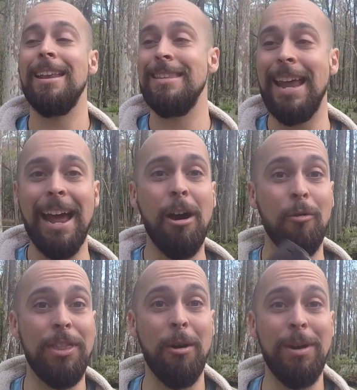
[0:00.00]

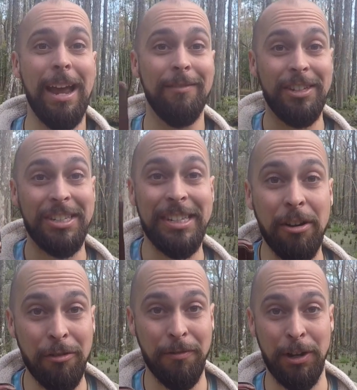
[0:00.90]
Now that we have
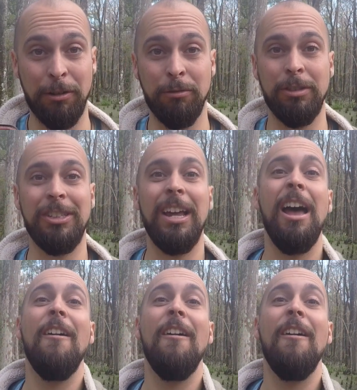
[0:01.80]
cell phones,